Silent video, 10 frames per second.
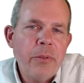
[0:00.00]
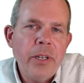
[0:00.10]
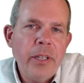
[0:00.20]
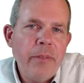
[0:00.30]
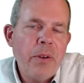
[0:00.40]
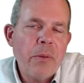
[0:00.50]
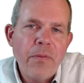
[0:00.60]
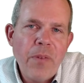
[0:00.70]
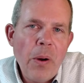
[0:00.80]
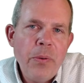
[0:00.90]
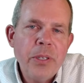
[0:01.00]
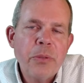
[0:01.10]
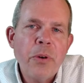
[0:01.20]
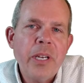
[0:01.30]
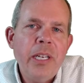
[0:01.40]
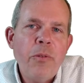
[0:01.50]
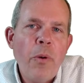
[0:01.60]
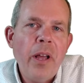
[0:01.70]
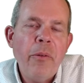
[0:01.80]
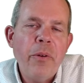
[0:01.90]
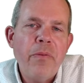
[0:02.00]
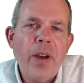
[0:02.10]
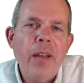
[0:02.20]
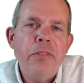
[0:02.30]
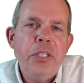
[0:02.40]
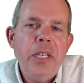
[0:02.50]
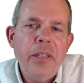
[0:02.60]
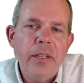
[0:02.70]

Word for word: Well, if your phone is working well with 5G,